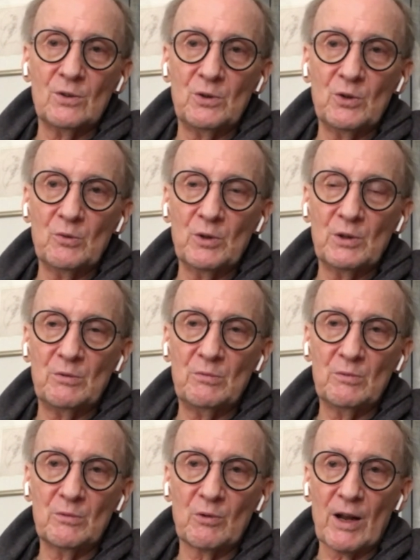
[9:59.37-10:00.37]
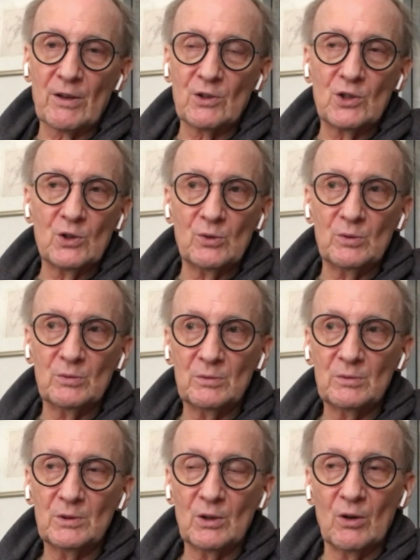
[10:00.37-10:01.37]
would rather do
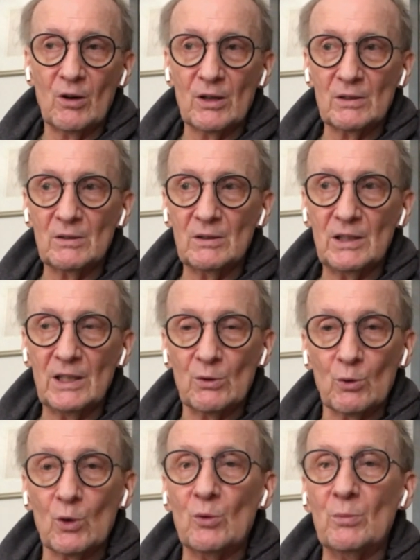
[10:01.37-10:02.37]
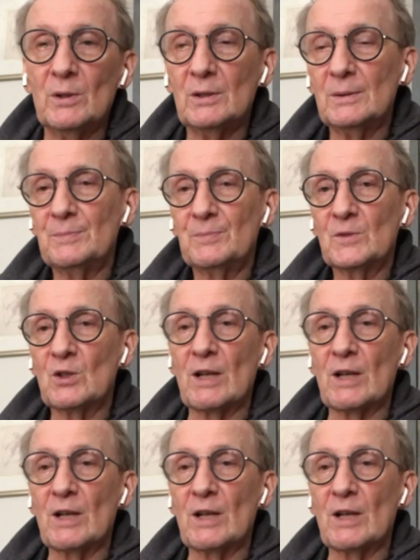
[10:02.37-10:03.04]
in the room. So